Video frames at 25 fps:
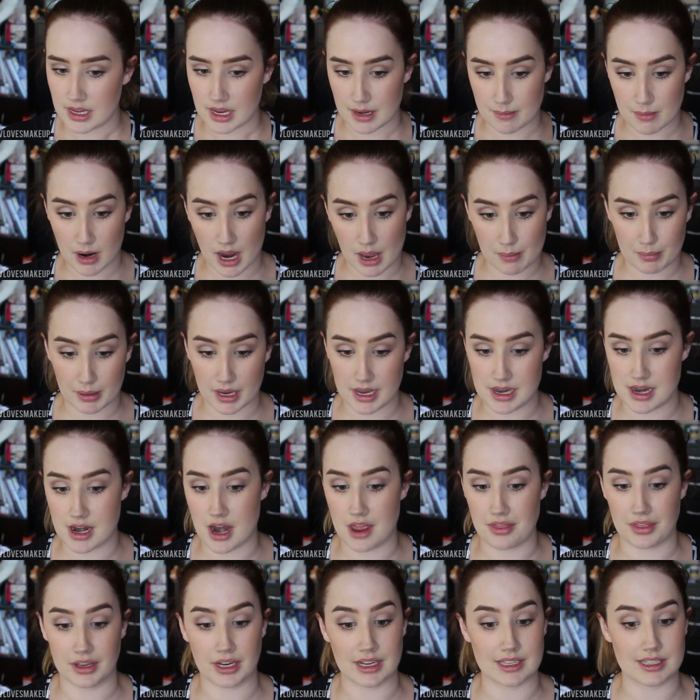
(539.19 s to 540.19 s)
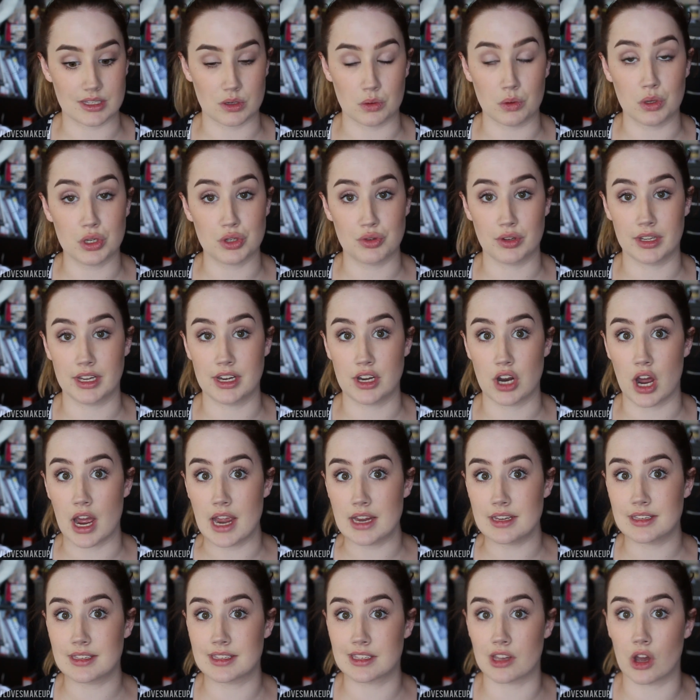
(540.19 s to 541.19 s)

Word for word: in my opinion I think it still looks really nice.